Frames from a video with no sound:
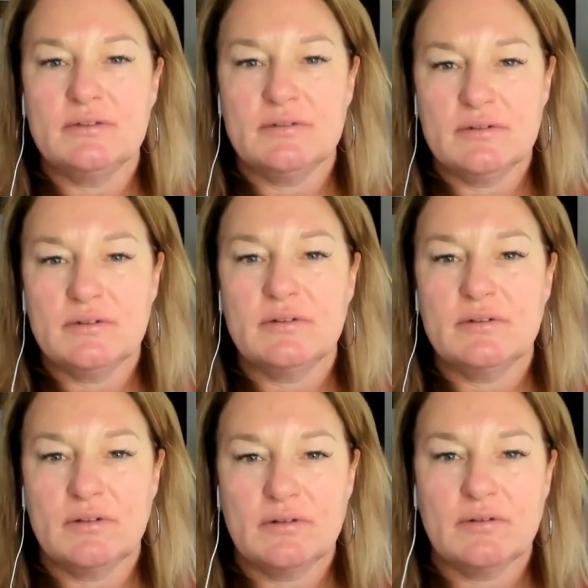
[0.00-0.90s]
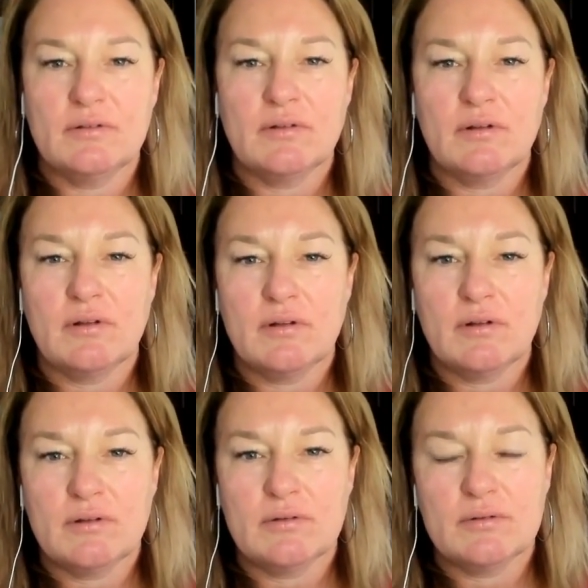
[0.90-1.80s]

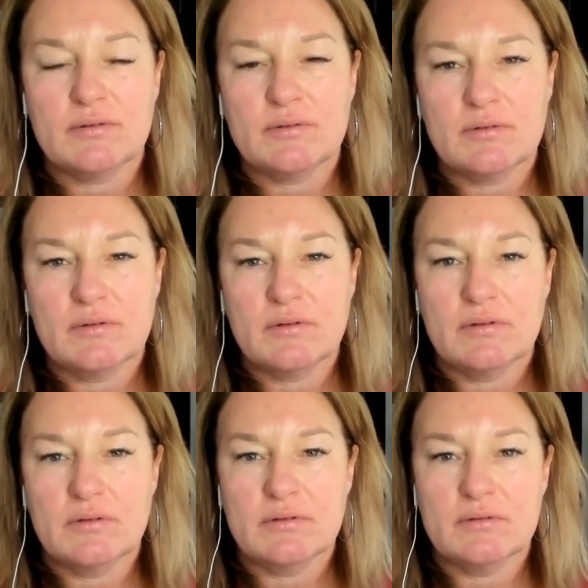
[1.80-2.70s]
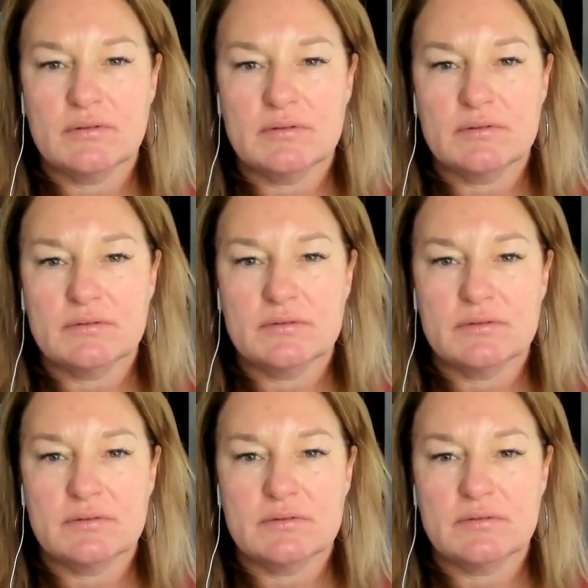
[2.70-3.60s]

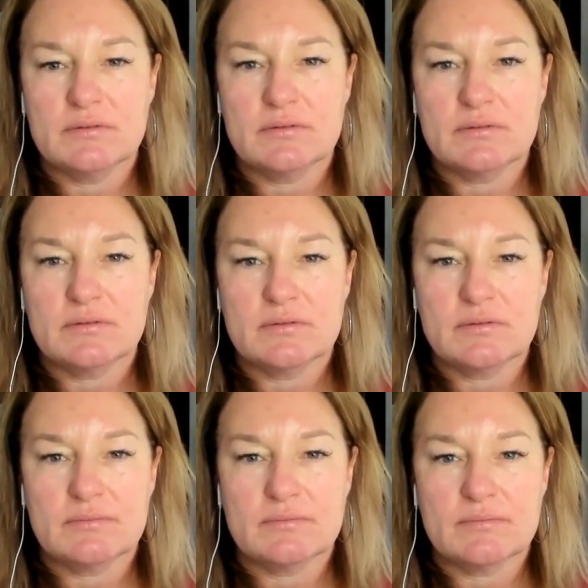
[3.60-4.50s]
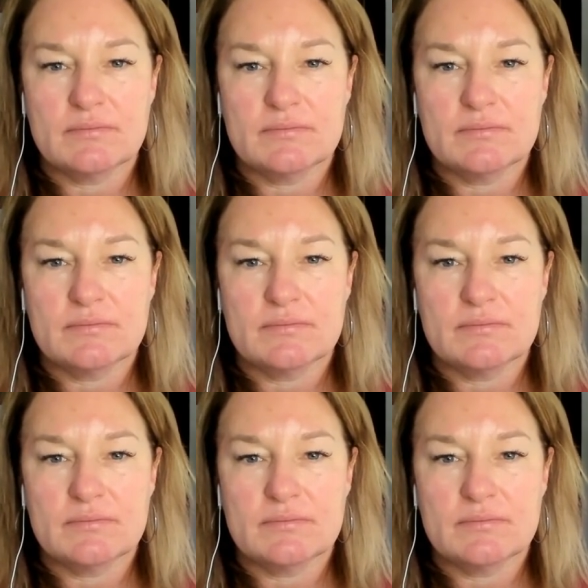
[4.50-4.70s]
[no speech]